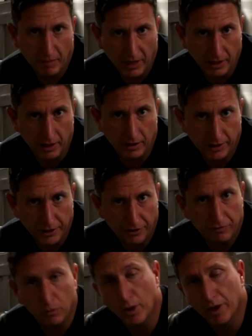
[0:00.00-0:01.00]
making it
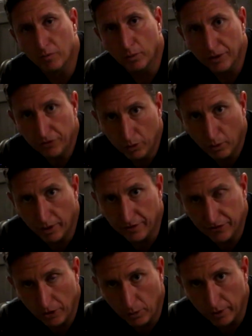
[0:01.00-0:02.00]
cleaner for whenever we do want
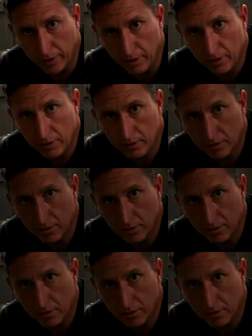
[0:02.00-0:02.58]
to tow with it.